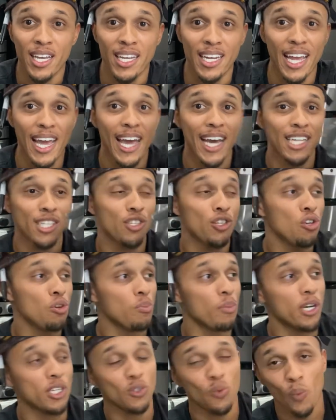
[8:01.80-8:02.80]
and add too
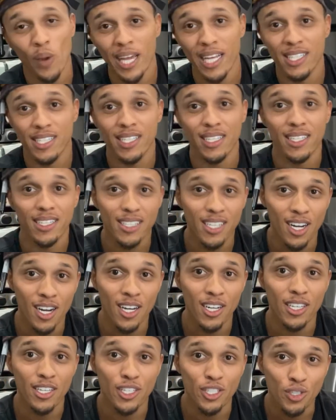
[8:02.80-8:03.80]
much weight to the
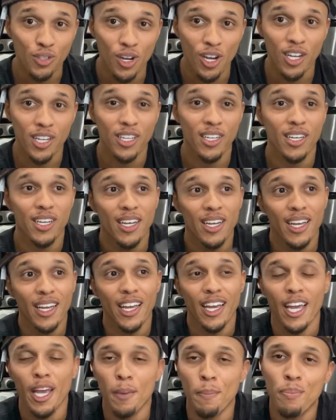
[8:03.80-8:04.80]
tongue of the truck,
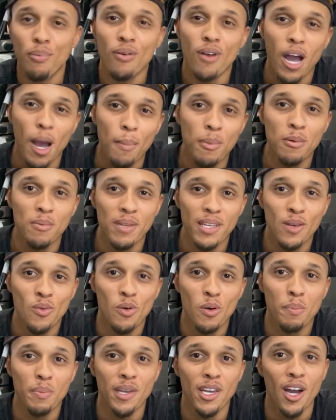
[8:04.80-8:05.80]
it probably
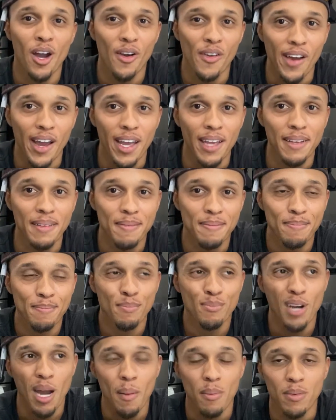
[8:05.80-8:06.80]
will be all right,
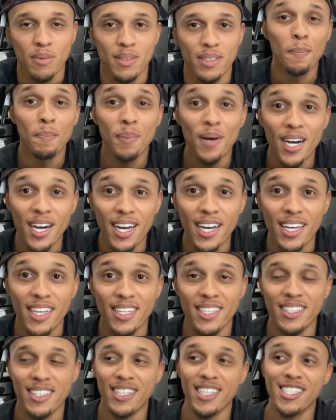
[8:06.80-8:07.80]
probably. But
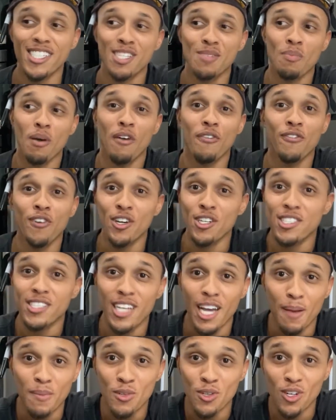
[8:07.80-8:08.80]
this is my first
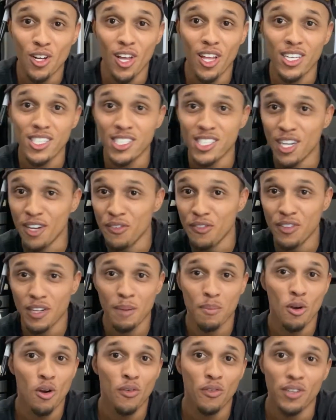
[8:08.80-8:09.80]
time doing all this stuff, and
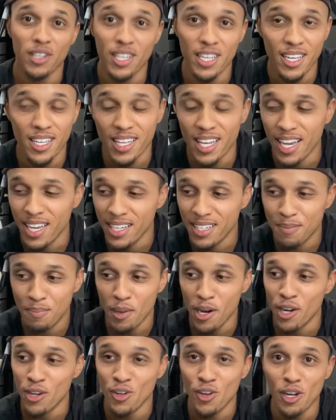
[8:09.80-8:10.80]
I'm overly like
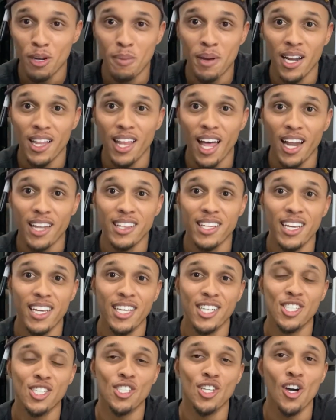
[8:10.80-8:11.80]
paranoid about a lot of
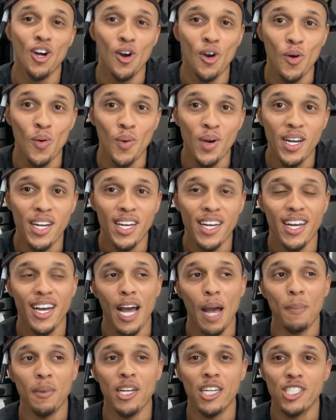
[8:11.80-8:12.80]
things, so
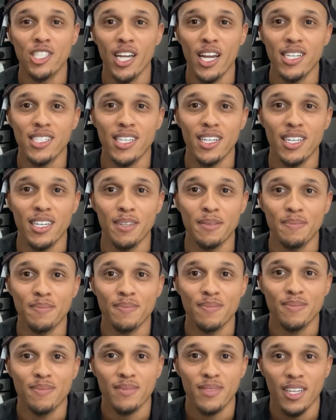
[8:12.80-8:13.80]
I'm gonna change that up,
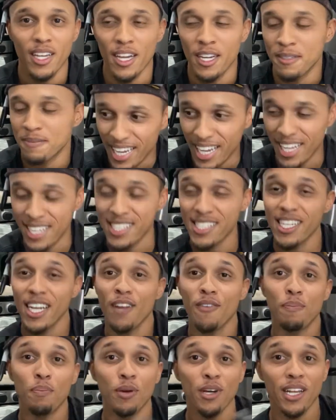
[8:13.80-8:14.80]
okay? Instead
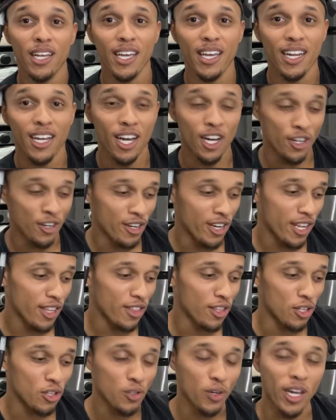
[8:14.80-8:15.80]
of putting it
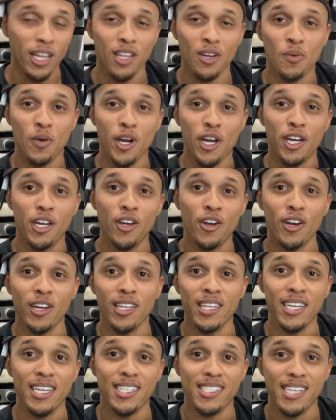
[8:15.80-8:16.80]
underneath the trailer where it
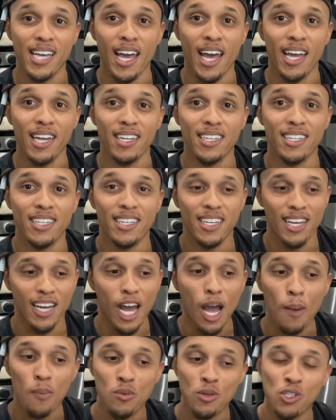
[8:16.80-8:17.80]
currently is at,
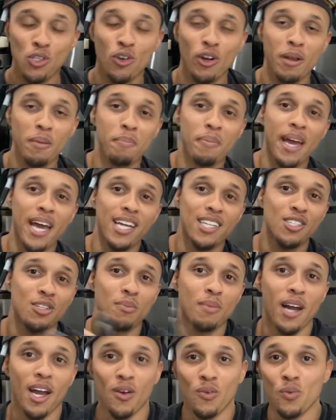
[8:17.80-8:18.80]
I'm resorting back to
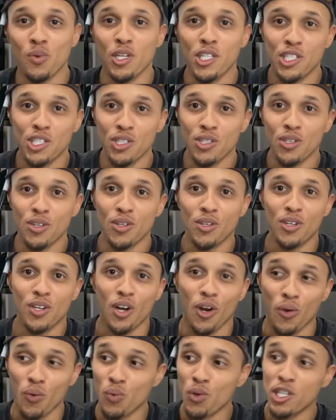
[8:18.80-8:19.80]
my original
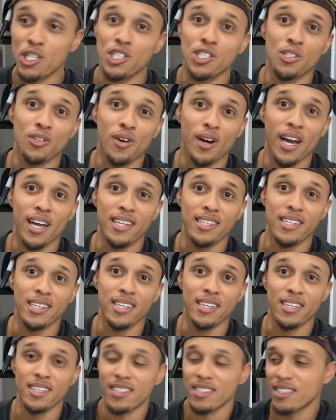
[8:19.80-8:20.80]

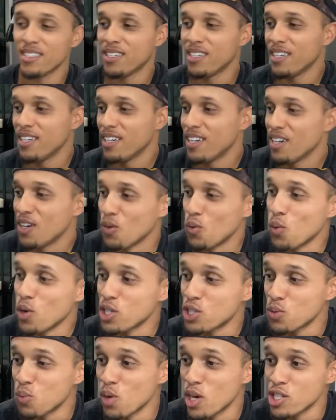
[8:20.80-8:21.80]
idea,
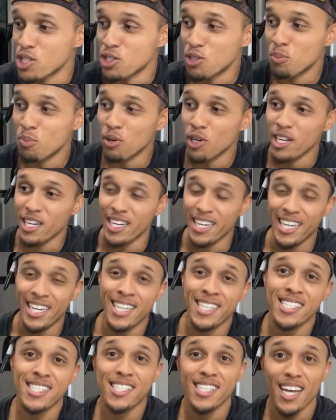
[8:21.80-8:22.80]
which was to put it
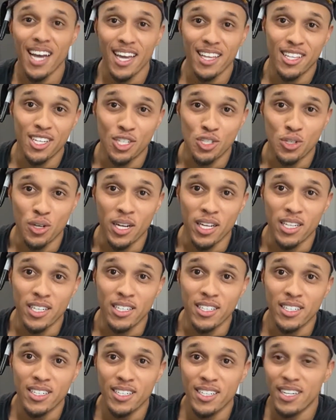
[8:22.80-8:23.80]
inside the
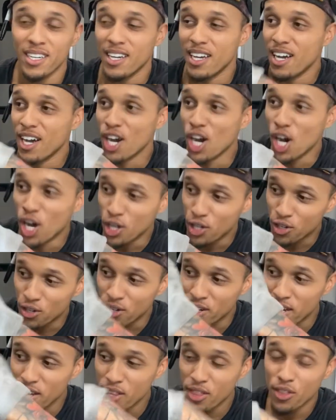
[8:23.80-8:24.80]
trailer,
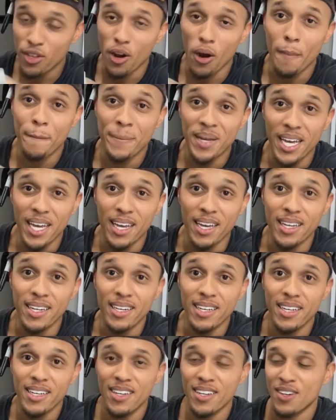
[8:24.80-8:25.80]
underneath our bed,
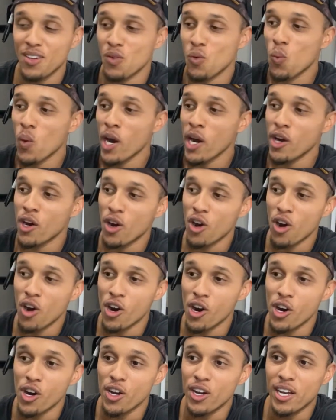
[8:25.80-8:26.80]
where
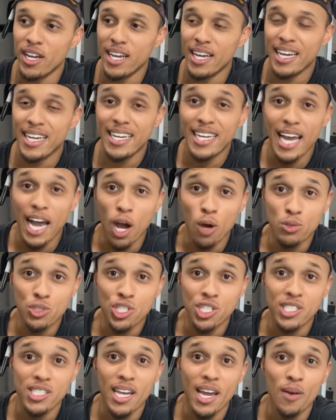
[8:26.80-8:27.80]
our
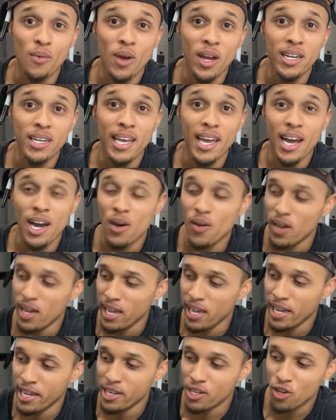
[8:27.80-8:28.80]
couch is at right now,
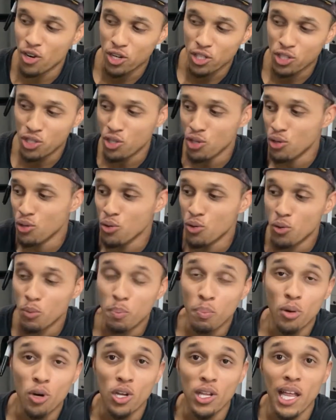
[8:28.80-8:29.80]
and our 2
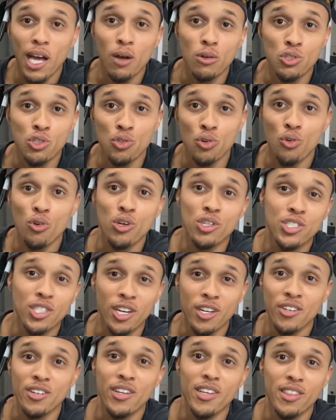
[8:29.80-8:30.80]
pull-out drawers
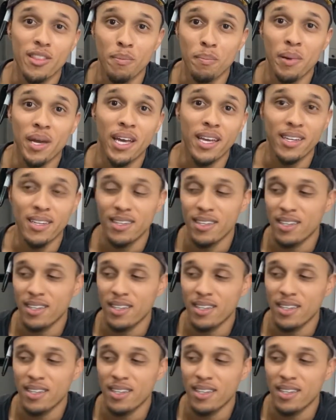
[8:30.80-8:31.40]
underneath the bed.